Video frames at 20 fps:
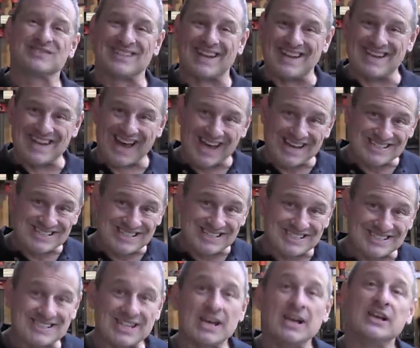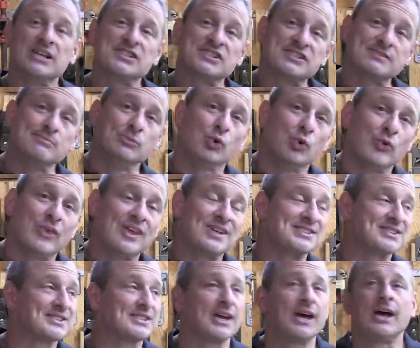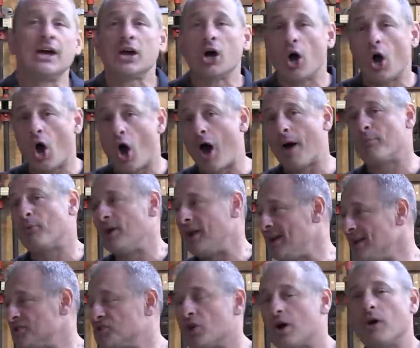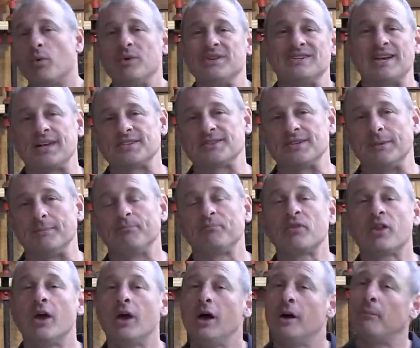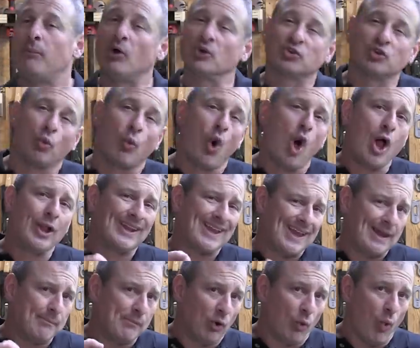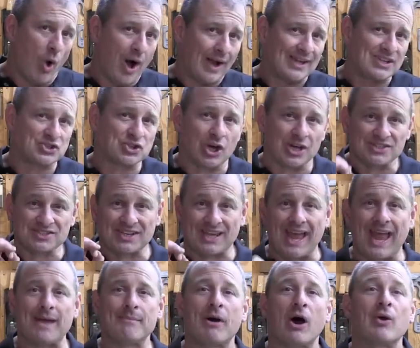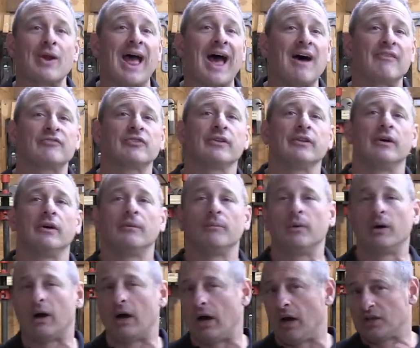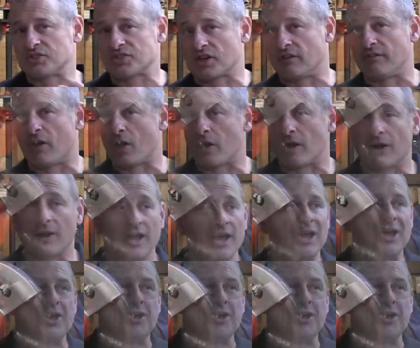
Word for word: was the nicest, smoothest operating saw we tested. Both DeWalt and Milwaukee saws came out after the uh, Husqvarna.